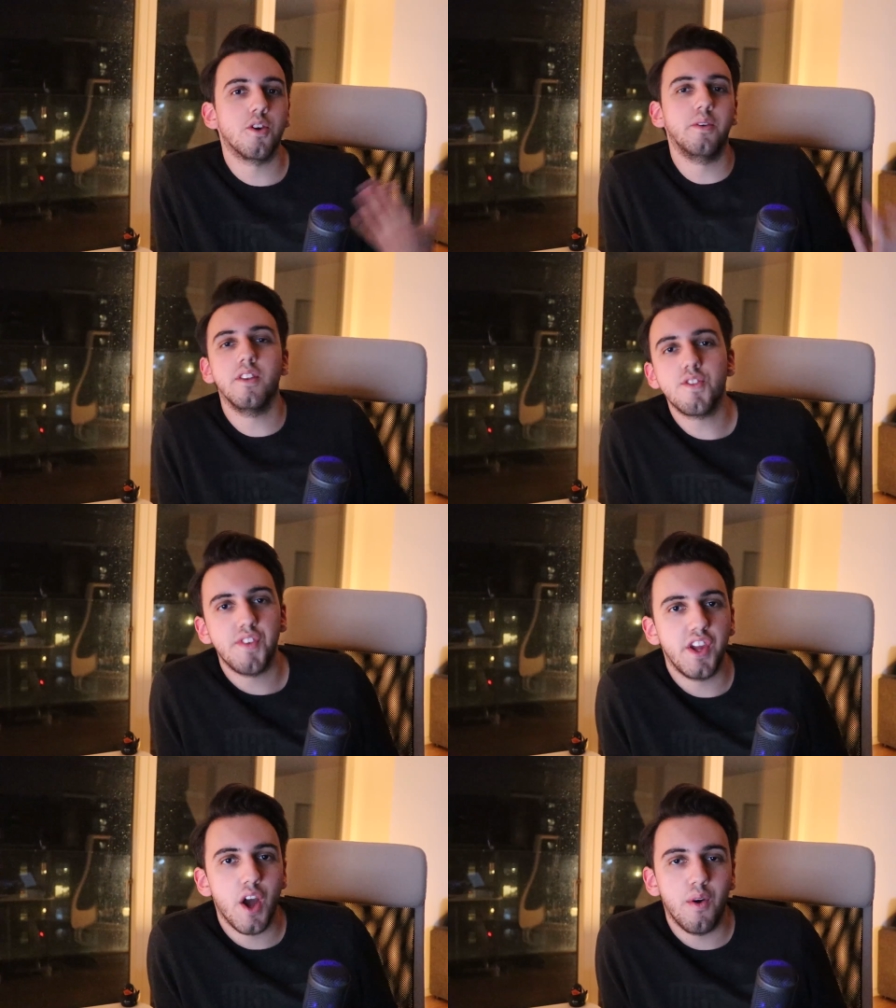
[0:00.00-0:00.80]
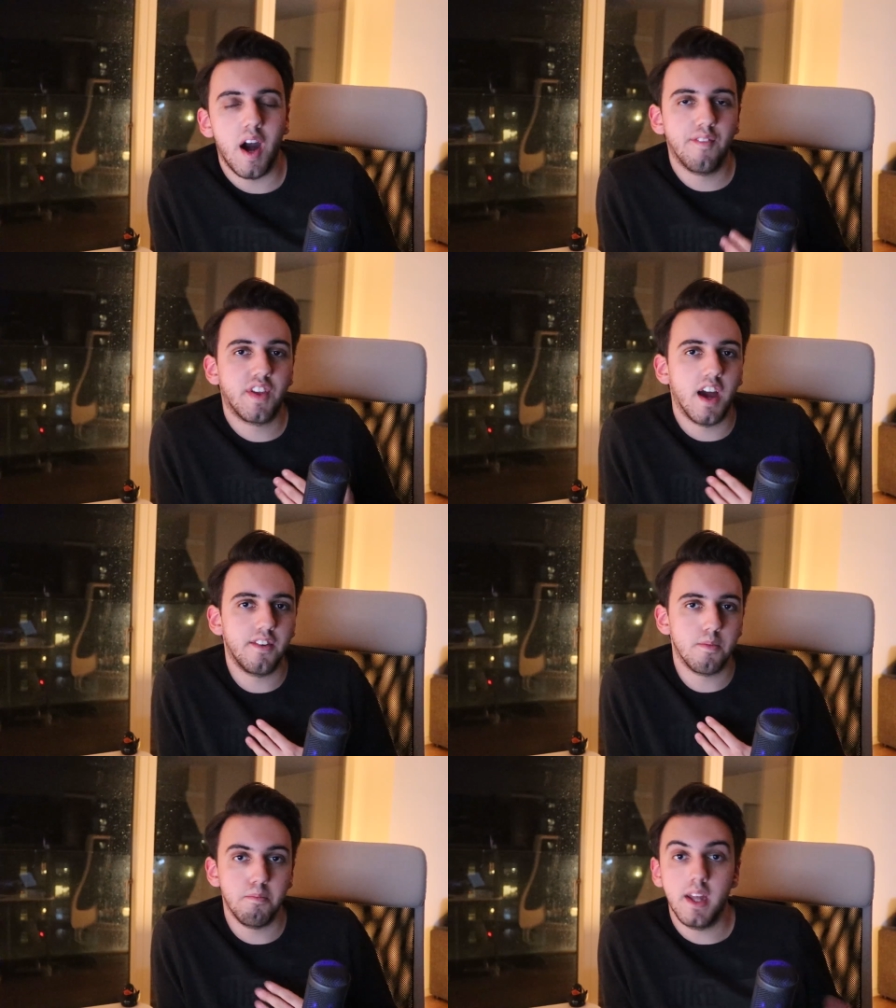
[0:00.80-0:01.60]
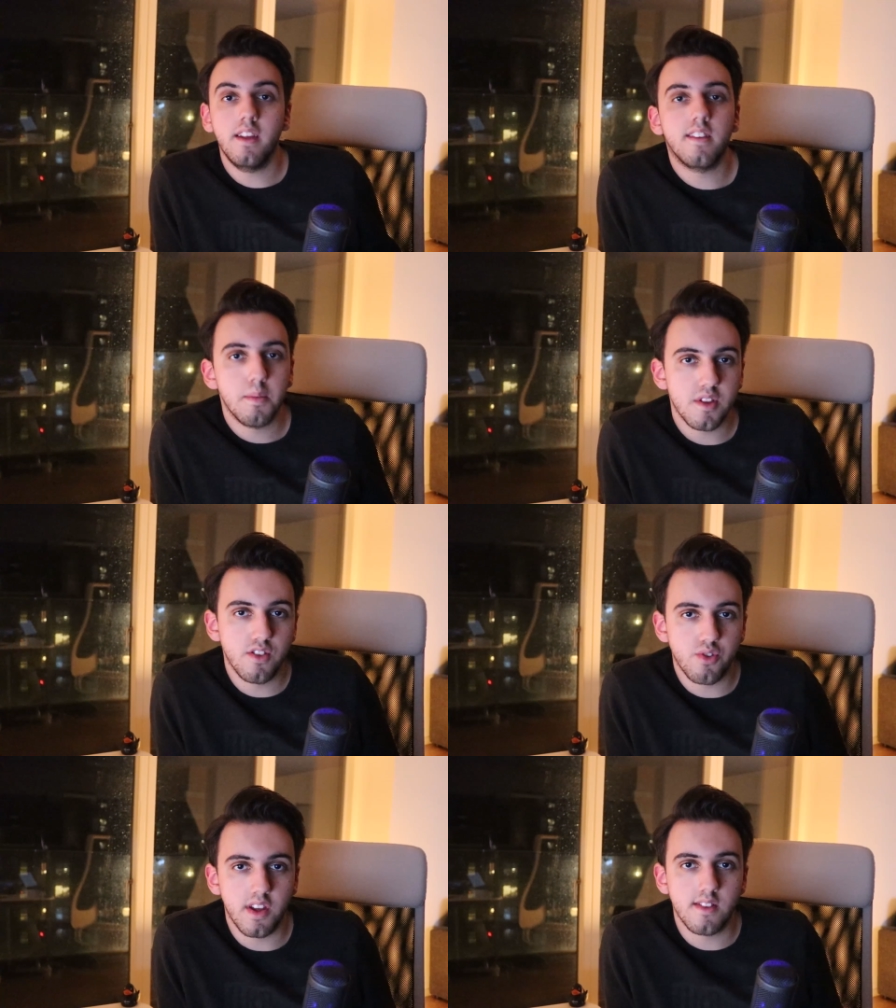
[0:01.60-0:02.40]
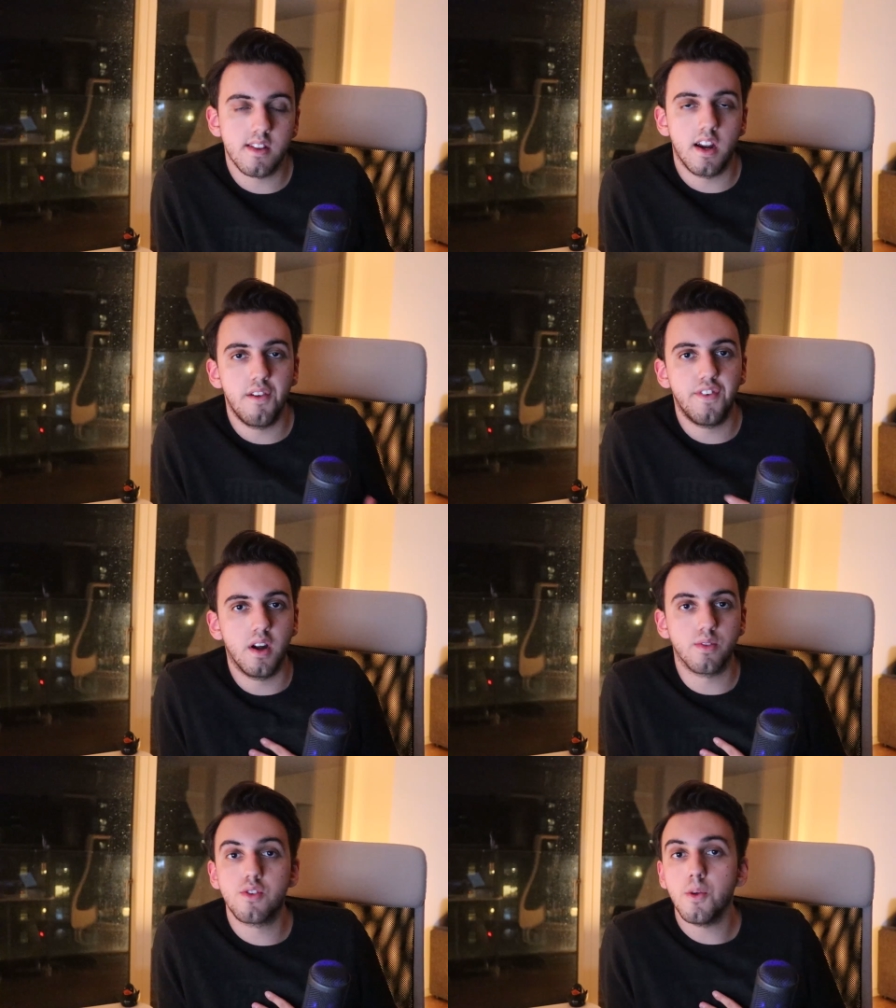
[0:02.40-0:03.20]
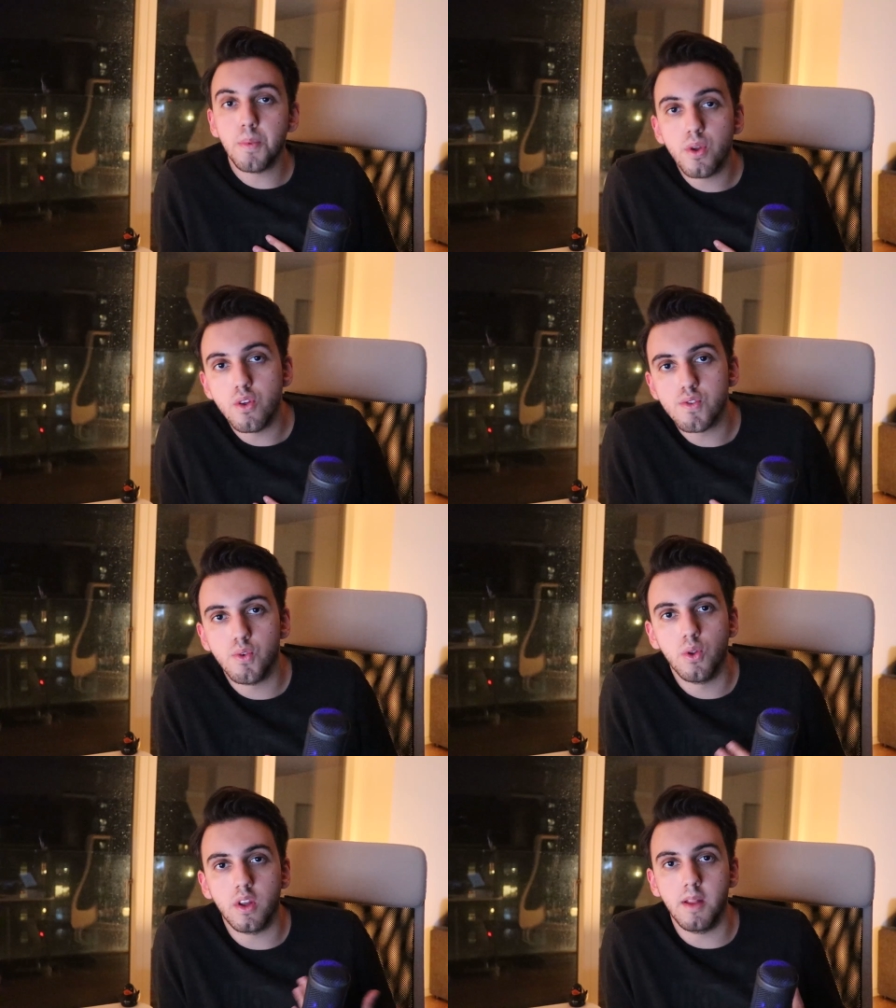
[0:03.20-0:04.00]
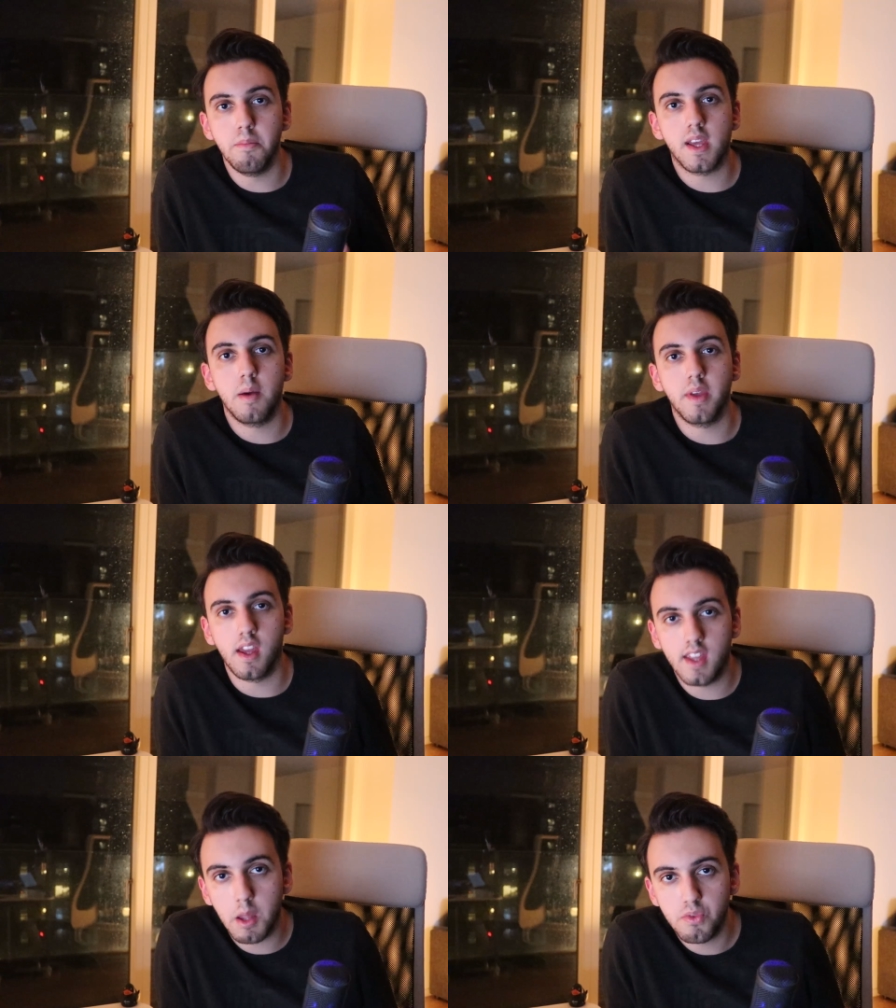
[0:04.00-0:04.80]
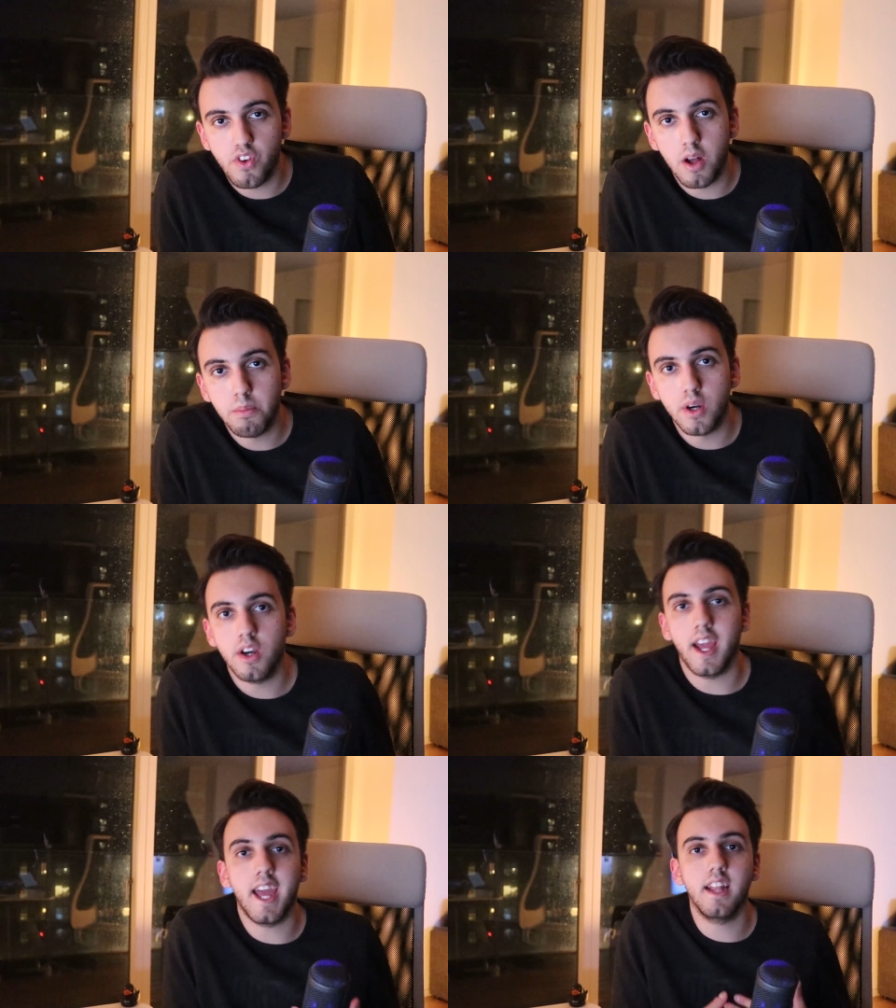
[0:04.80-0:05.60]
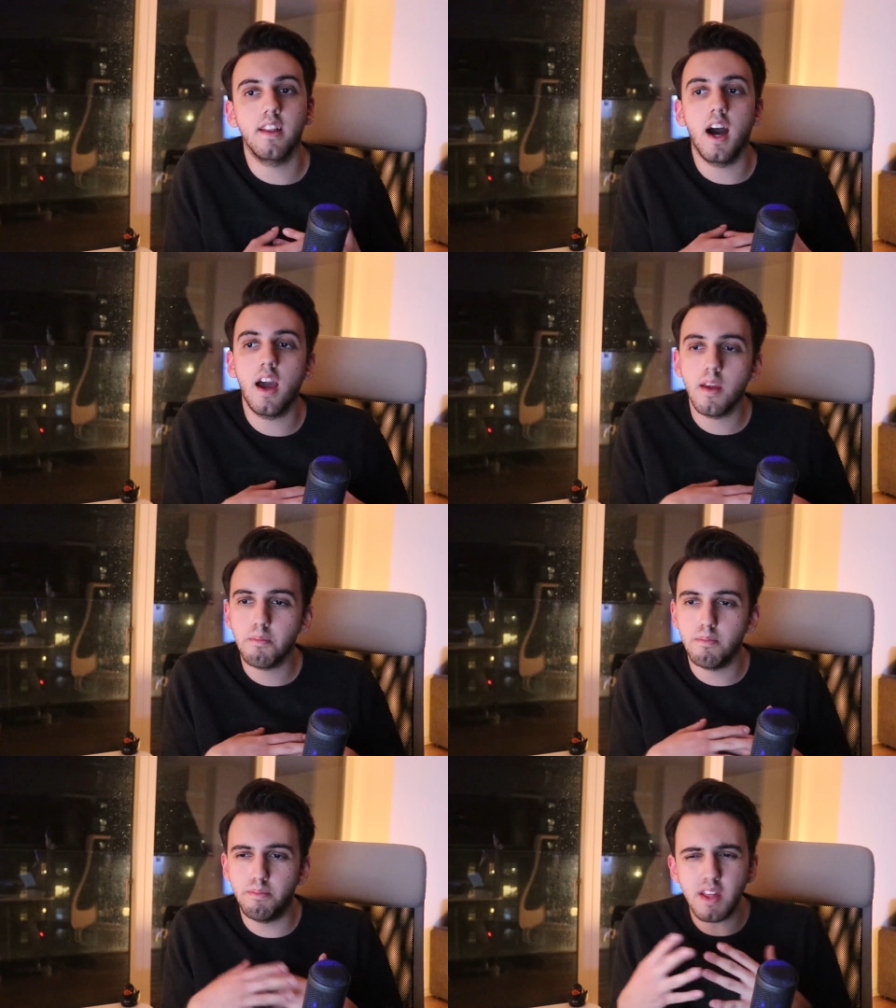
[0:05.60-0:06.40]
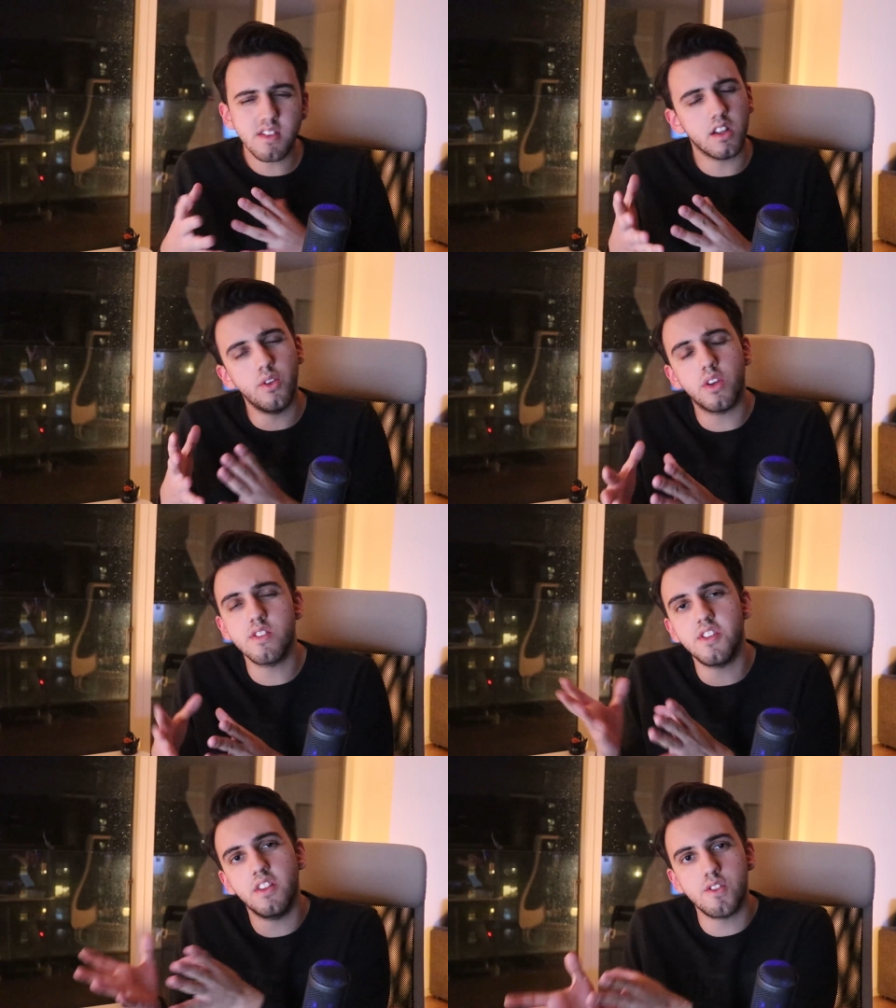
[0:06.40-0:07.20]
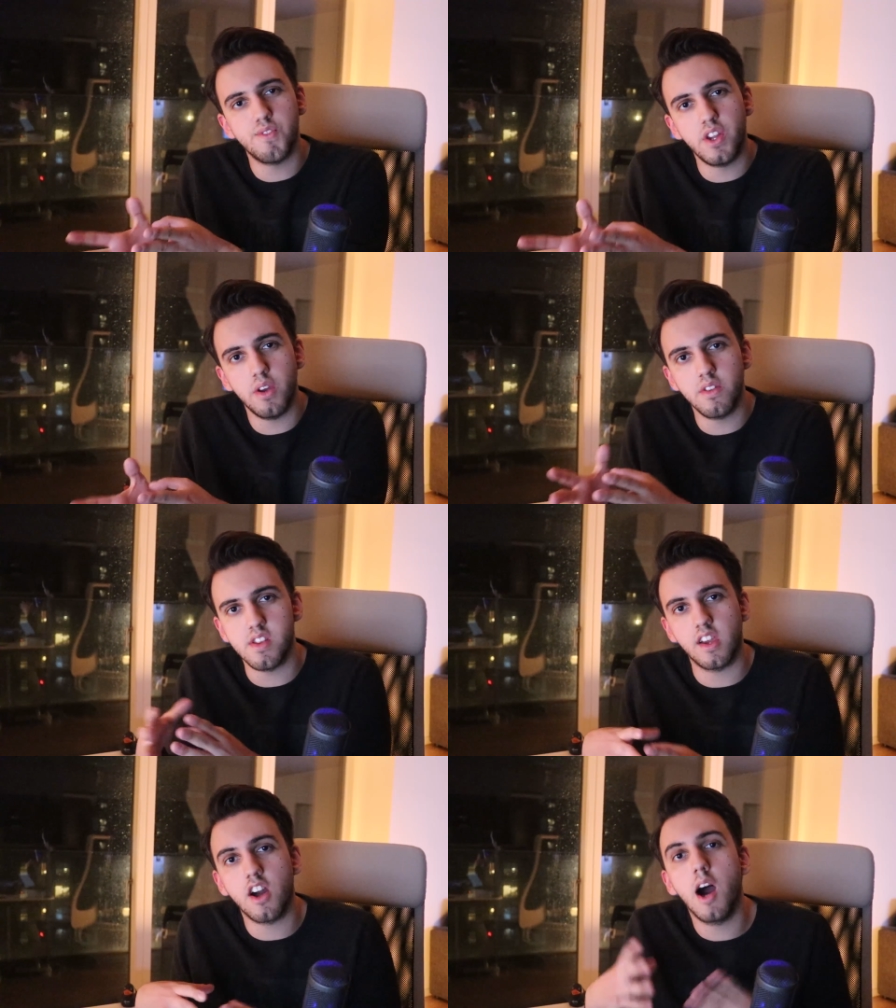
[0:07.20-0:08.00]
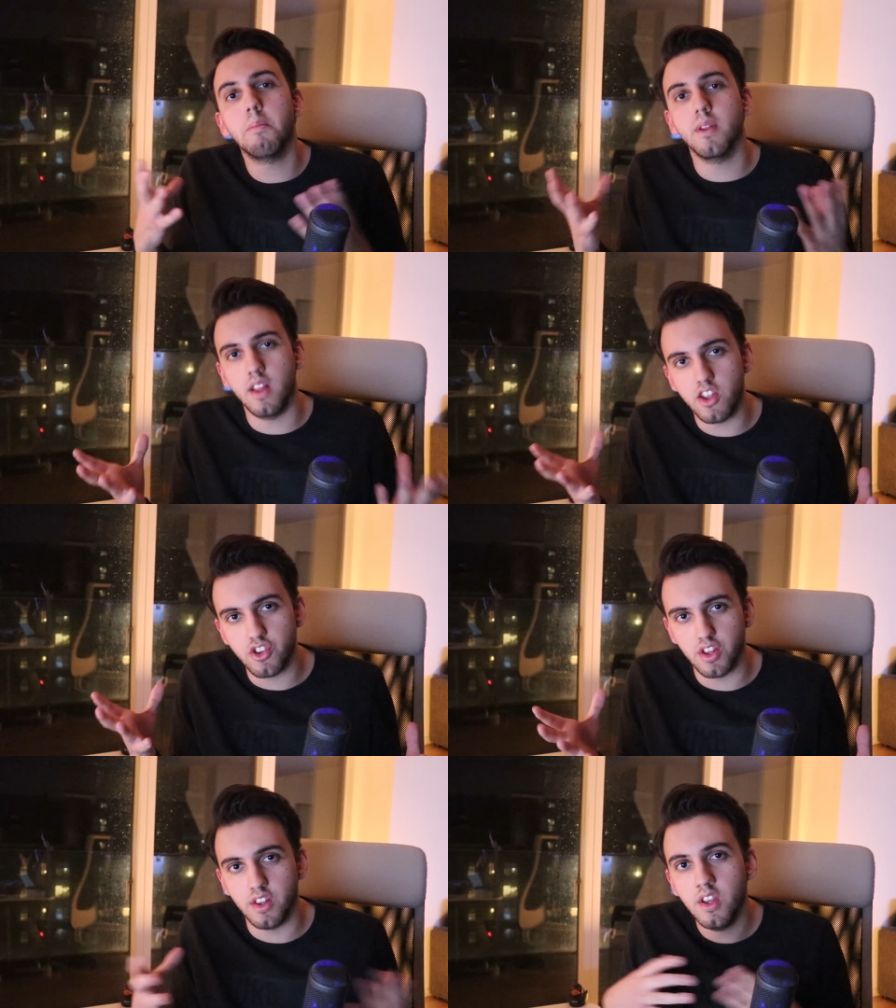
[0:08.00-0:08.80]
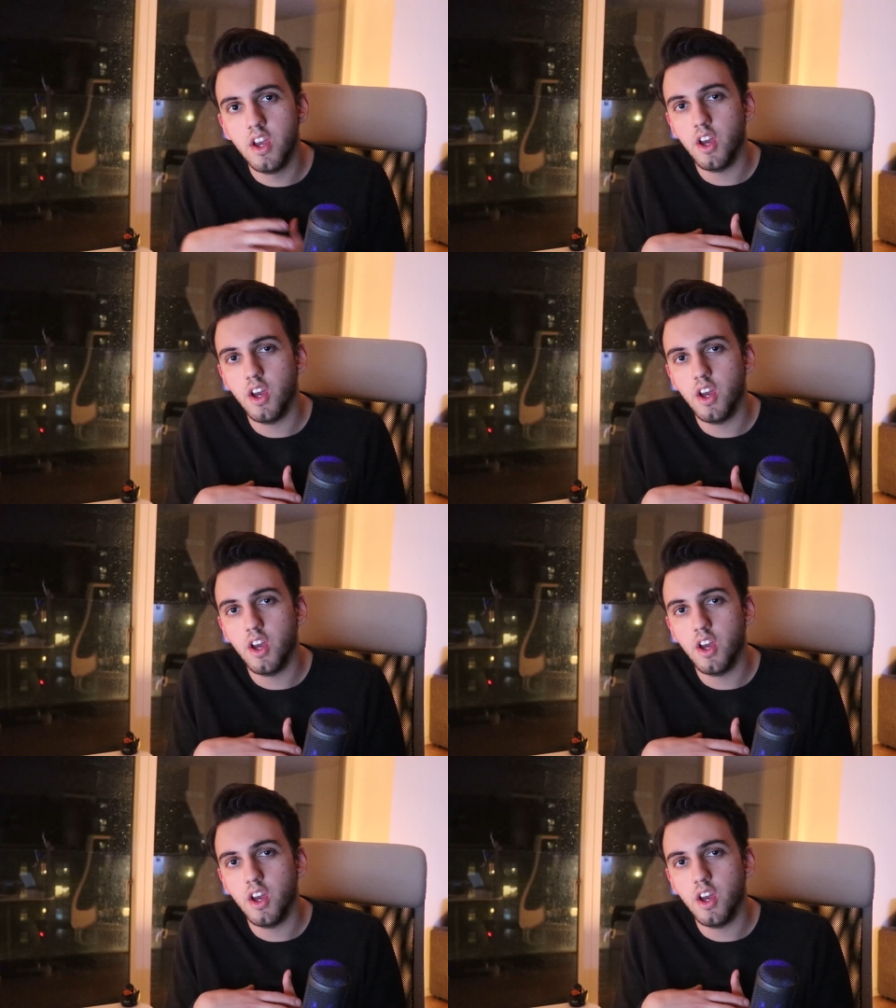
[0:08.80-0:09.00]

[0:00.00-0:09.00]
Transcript: so in this video, I've gathered many tips and tricks that I found super useful in becoming a game developer, and I basically, you can see this video as a compilation